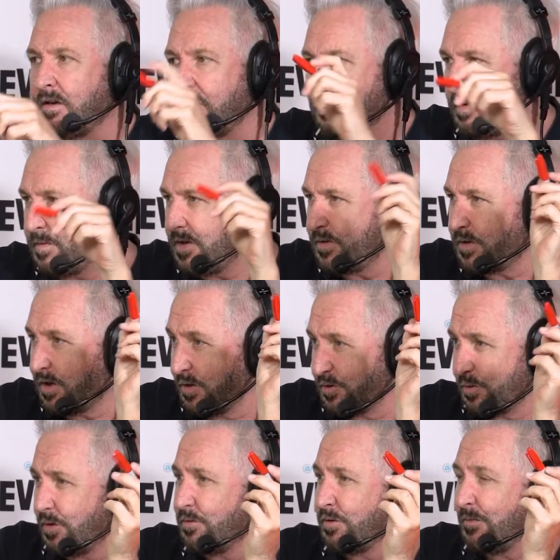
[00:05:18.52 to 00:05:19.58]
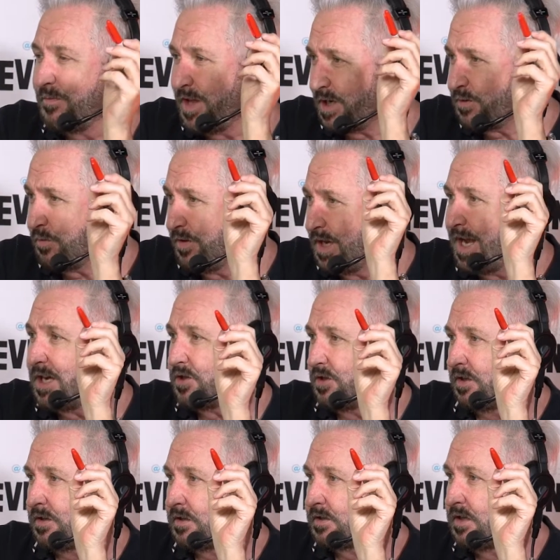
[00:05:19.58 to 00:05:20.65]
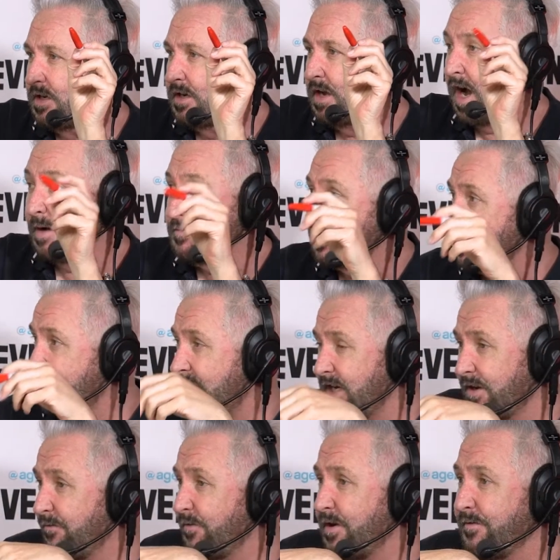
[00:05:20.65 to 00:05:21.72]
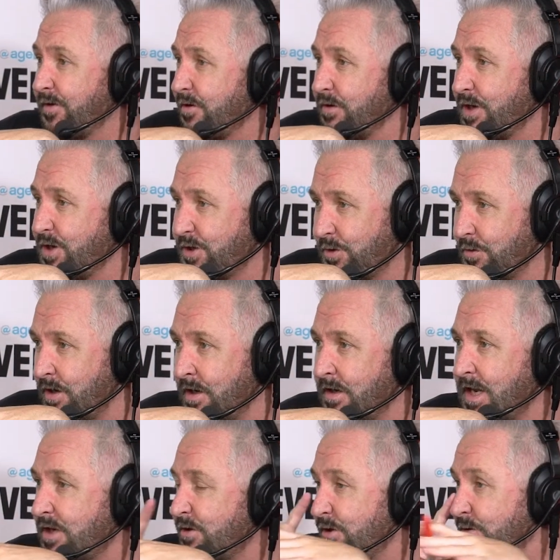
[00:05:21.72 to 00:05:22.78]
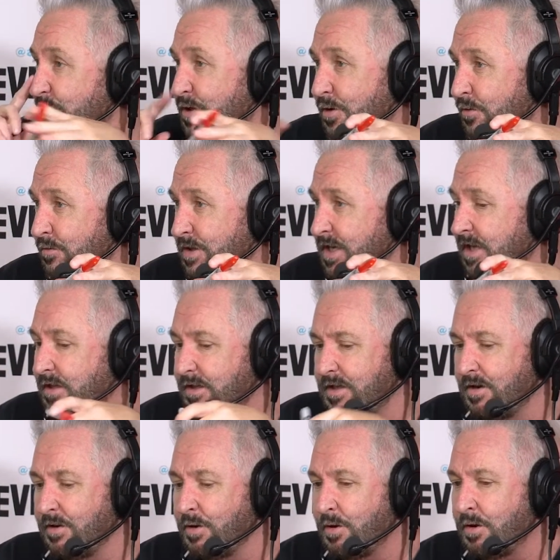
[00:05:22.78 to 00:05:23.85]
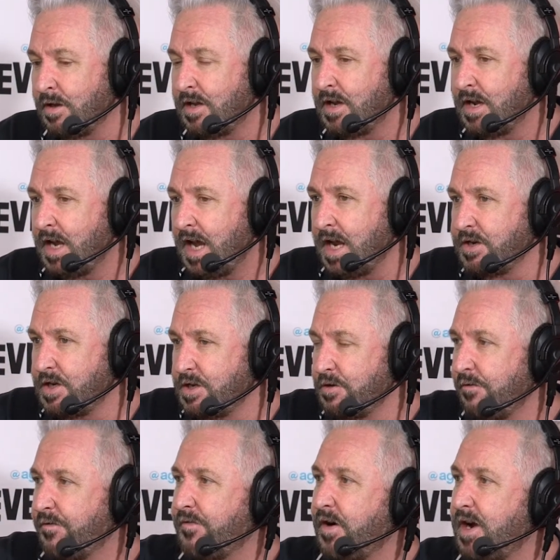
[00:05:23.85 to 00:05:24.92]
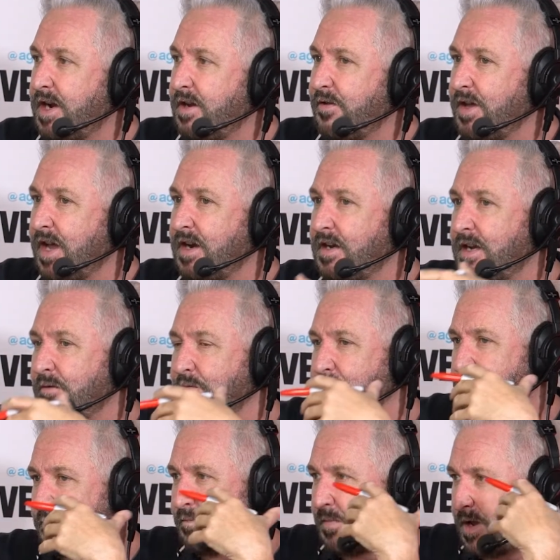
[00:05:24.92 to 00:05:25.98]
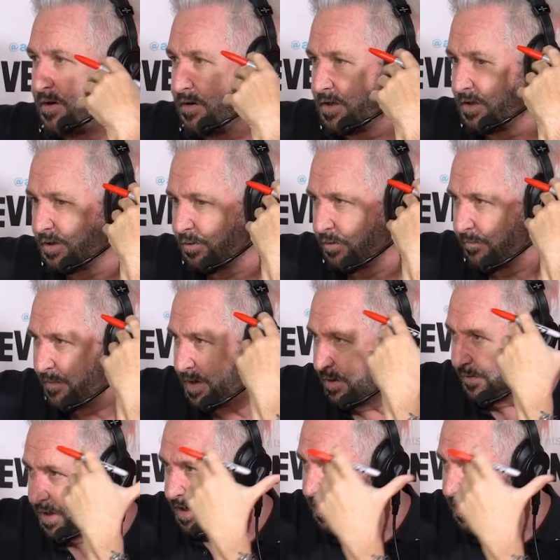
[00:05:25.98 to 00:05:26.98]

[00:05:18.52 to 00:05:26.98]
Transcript: no, you want to be in the control room. That's where the action is. I'm just standing in front of a green screen. That there's no talent there at all. And did you find that it was better to sort of be on